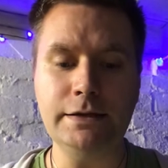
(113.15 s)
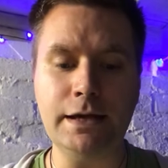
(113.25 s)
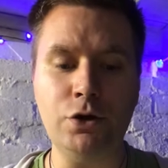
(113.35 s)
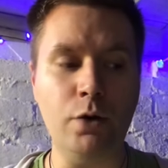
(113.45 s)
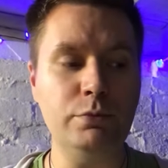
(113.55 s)

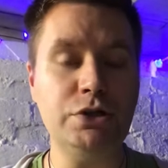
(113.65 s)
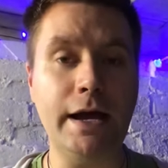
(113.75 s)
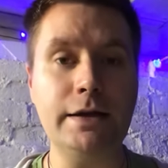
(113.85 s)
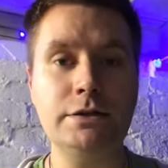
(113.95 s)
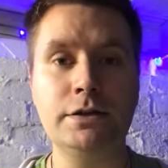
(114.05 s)
an
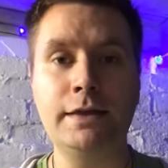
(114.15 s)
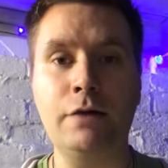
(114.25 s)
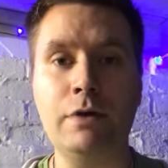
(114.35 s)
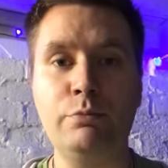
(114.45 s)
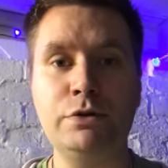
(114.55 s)
object that
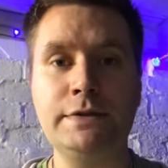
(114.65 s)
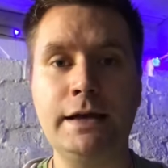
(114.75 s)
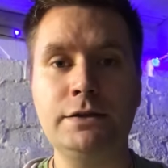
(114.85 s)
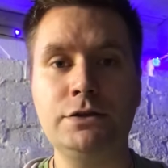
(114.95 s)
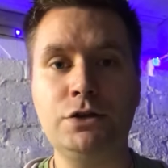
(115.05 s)

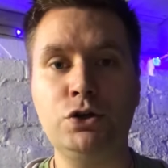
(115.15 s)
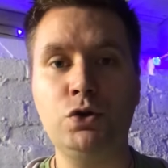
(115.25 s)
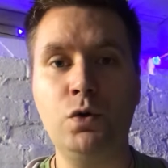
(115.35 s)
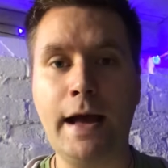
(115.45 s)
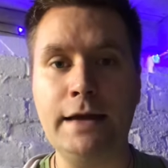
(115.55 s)
represents
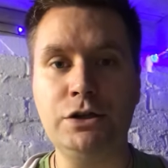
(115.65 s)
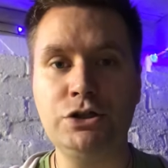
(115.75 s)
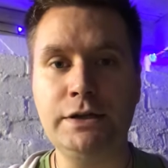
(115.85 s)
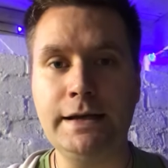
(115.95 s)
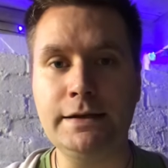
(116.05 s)
your
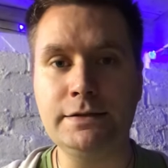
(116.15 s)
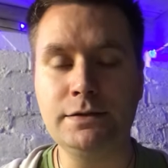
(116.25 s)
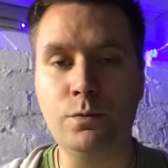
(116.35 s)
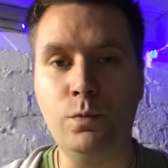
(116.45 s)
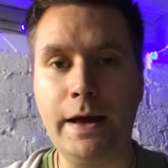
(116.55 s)
energy in
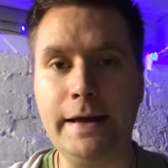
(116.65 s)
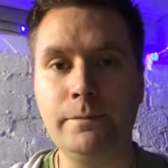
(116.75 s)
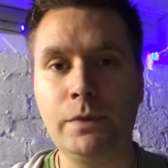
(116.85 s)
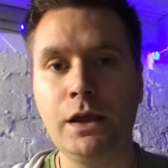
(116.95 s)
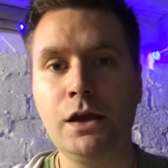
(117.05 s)
some way.
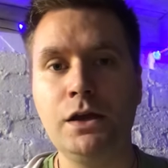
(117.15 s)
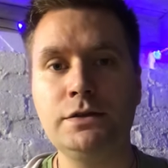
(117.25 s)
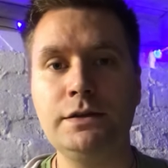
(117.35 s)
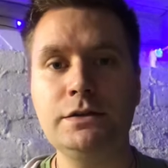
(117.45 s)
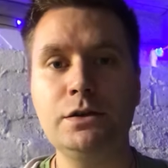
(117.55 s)
So
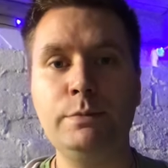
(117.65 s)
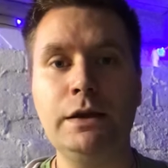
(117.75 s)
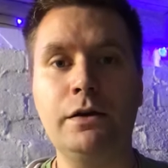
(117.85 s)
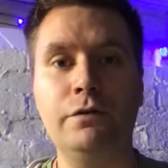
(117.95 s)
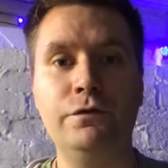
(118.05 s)
this could be
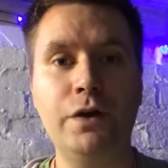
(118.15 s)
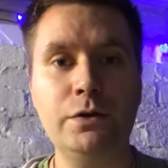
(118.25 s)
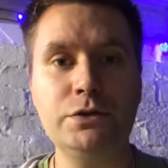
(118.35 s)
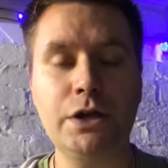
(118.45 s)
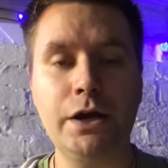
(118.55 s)
like a
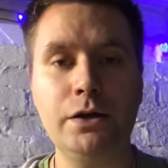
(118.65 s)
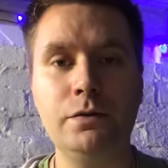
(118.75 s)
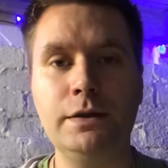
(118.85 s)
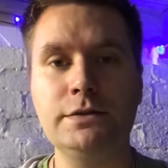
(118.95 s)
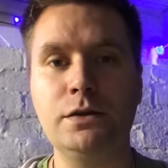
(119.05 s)
photo,
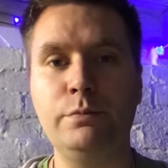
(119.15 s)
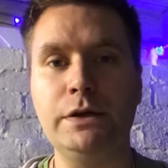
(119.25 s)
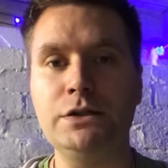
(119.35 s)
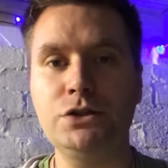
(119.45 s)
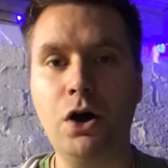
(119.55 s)
this could be
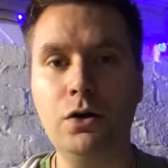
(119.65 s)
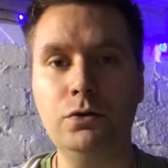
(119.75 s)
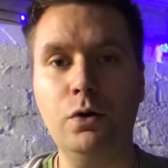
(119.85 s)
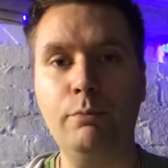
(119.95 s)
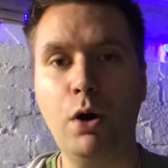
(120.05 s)
a
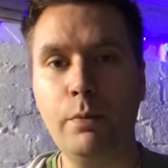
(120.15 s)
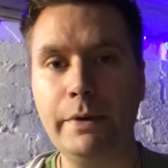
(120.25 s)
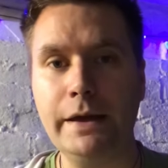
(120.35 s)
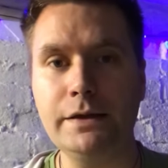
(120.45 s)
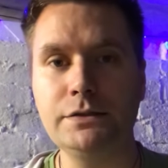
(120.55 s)
doll or
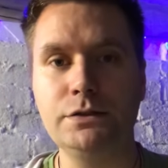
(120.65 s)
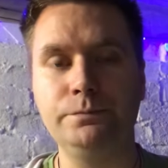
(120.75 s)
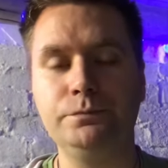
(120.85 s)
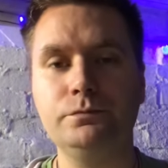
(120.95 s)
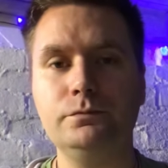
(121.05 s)
poppet,
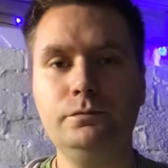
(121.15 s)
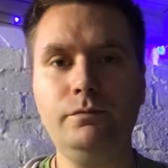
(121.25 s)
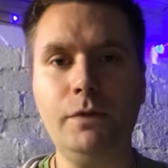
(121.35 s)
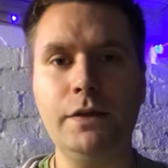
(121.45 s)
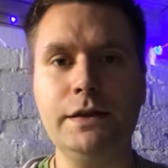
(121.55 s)

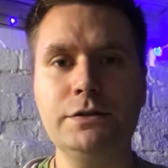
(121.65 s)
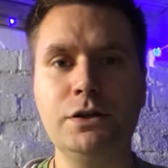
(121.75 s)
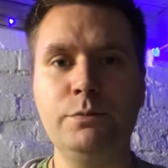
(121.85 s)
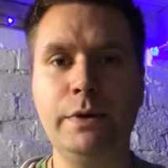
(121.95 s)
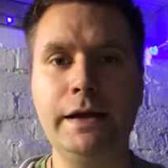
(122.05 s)
this
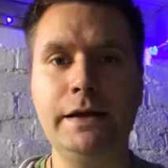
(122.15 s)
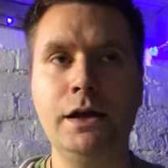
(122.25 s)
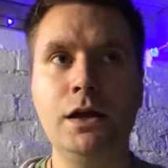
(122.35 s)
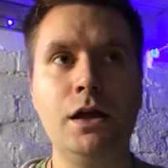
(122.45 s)
could be